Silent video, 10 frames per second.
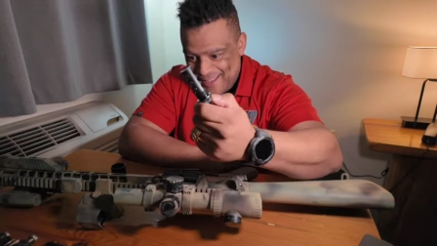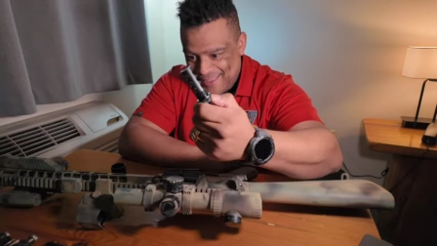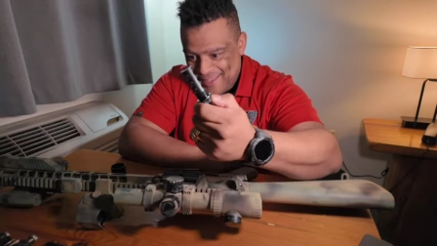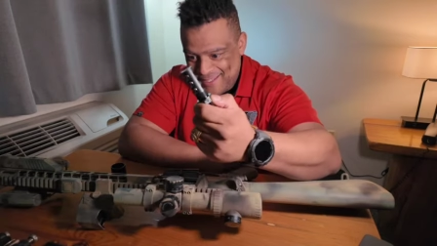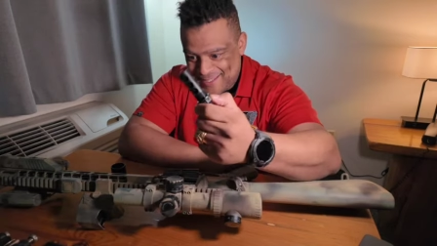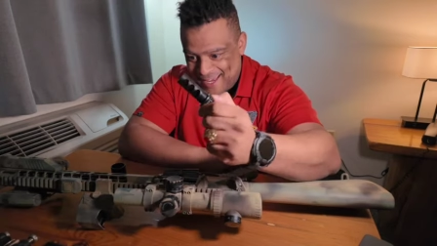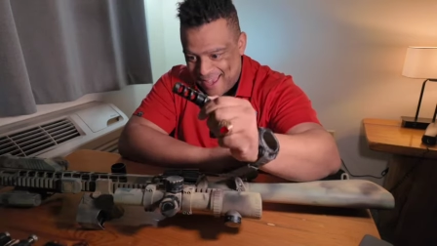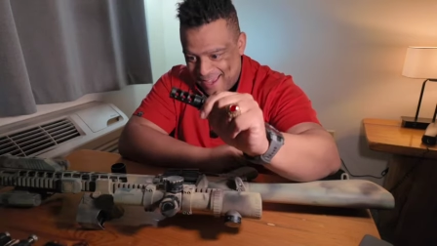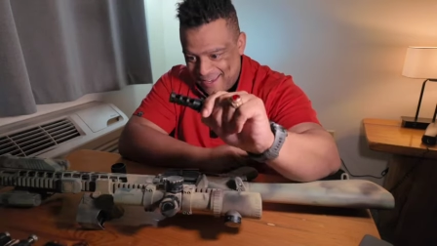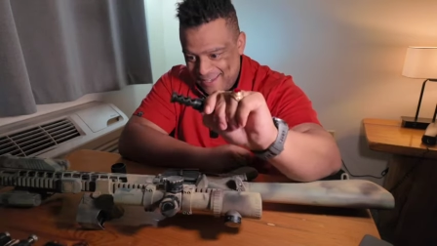This
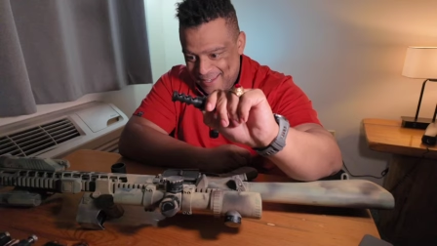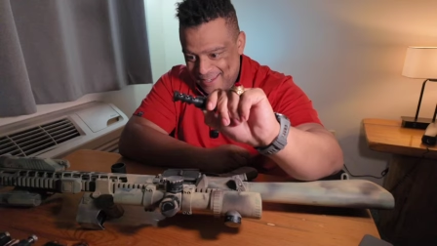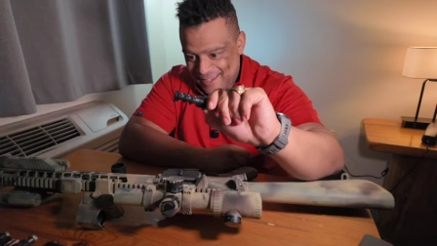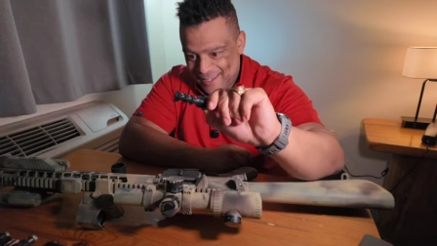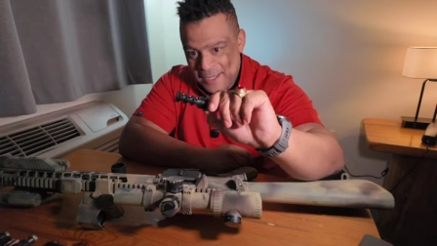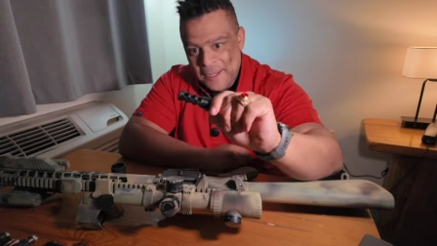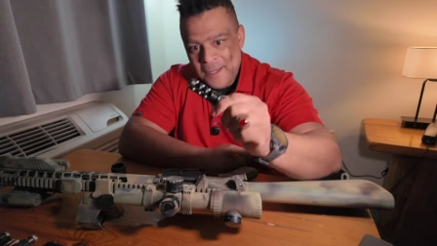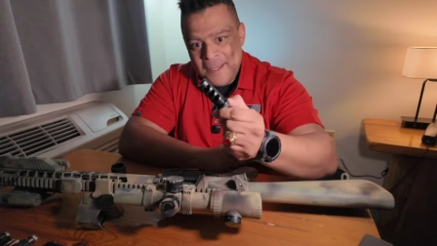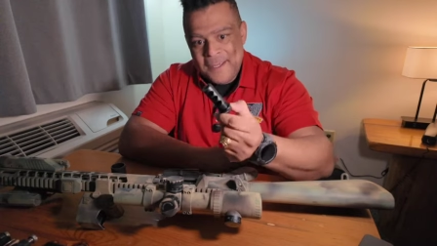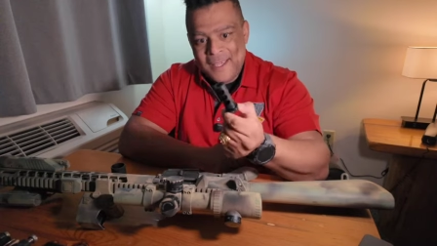guy
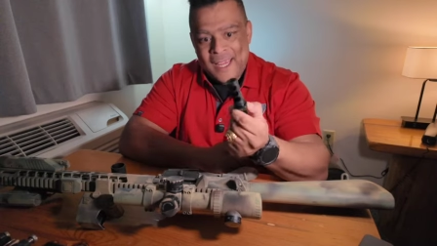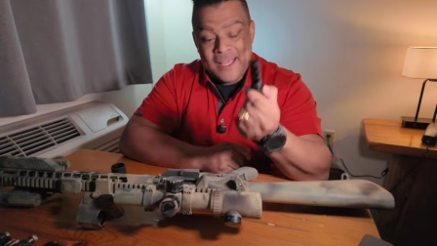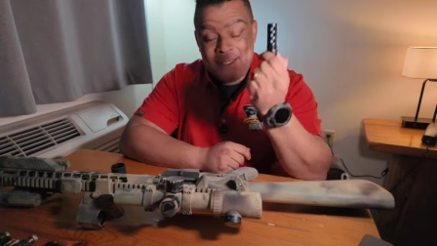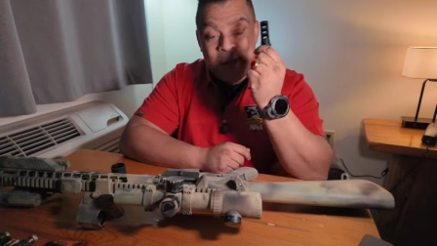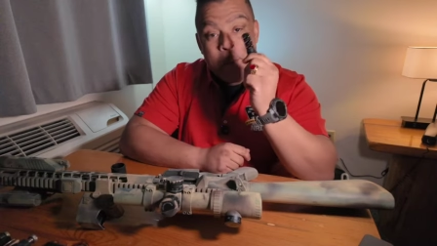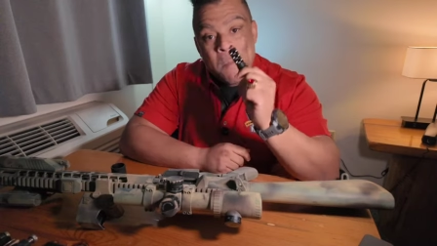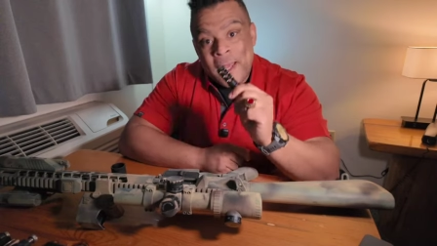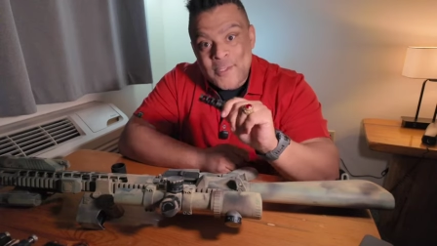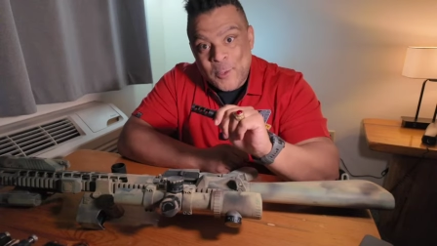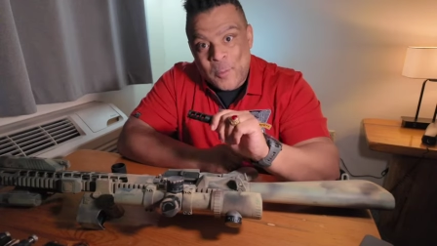is the
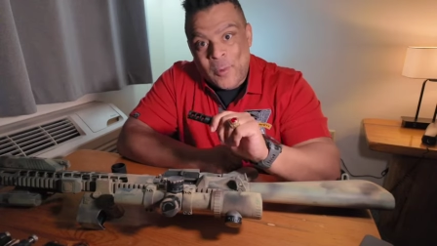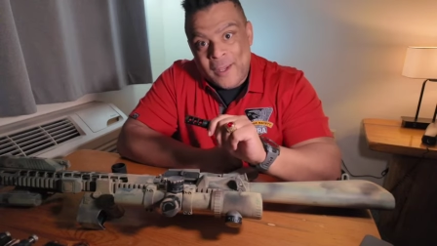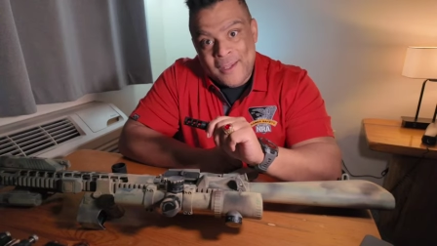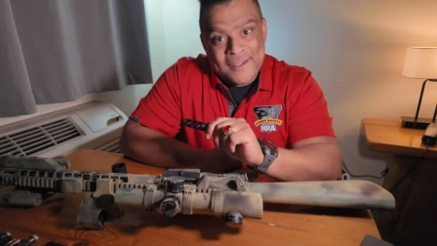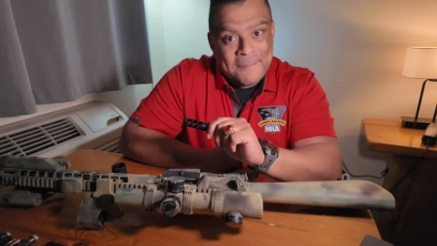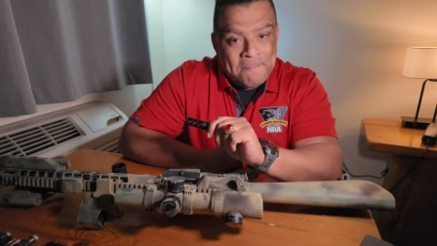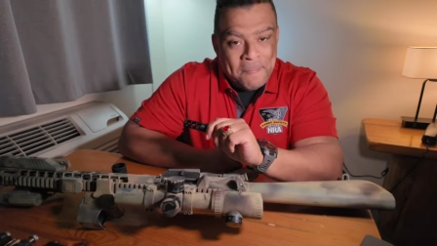muzzle brake.